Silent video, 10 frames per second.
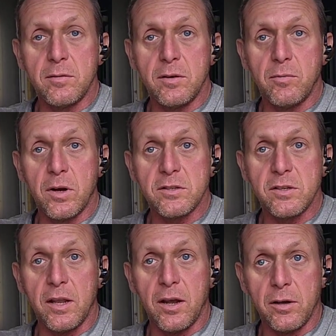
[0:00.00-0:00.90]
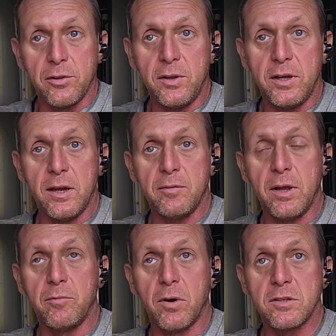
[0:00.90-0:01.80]
wants to get healthy
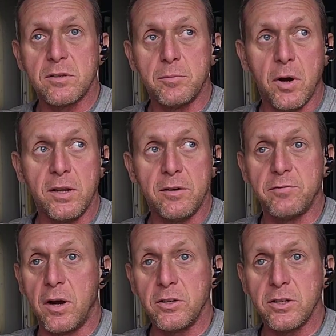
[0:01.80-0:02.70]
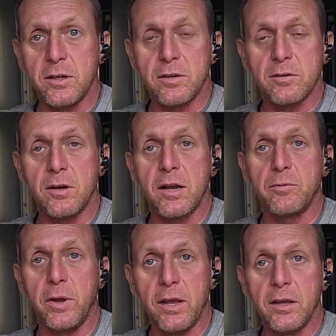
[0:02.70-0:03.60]
and wants their body to function in a
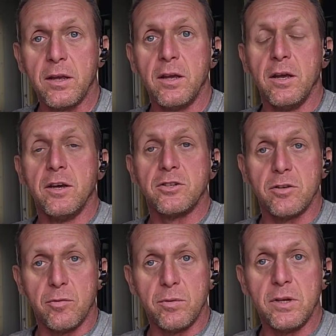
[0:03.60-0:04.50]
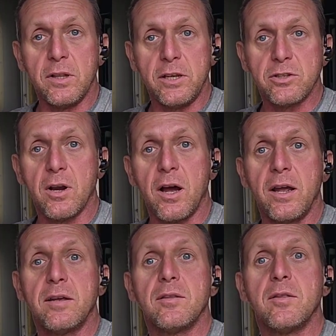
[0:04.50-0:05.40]
correct way should really
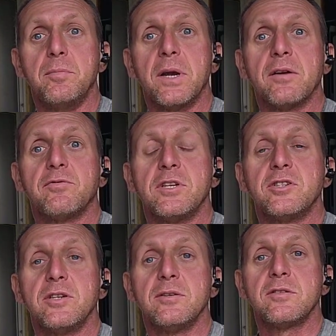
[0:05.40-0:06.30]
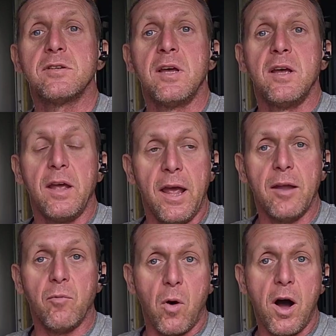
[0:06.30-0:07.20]
try the barefoot shoes
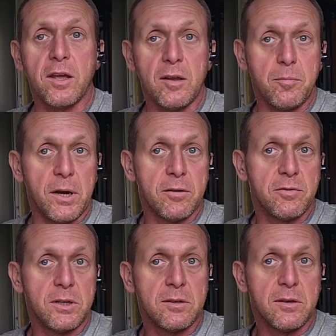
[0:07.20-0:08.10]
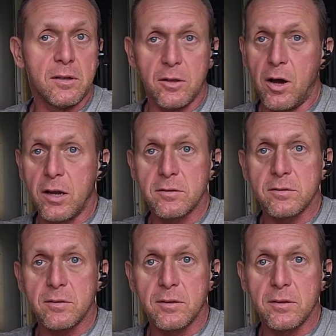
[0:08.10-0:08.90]
and walking barefoot a lot.